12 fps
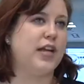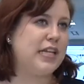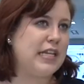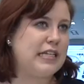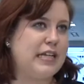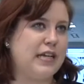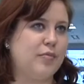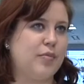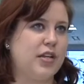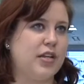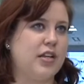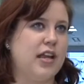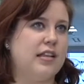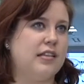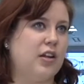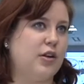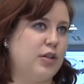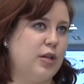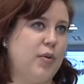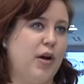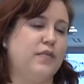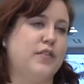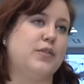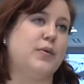and Indiana Brinton in the early
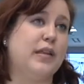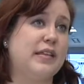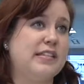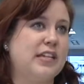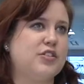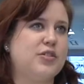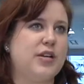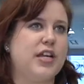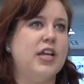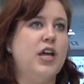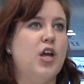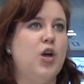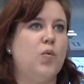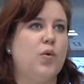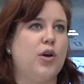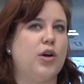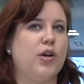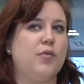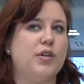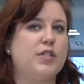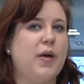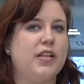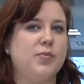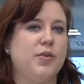part of the 20th century were
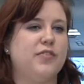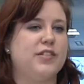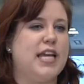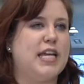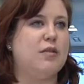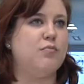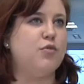responsible for taking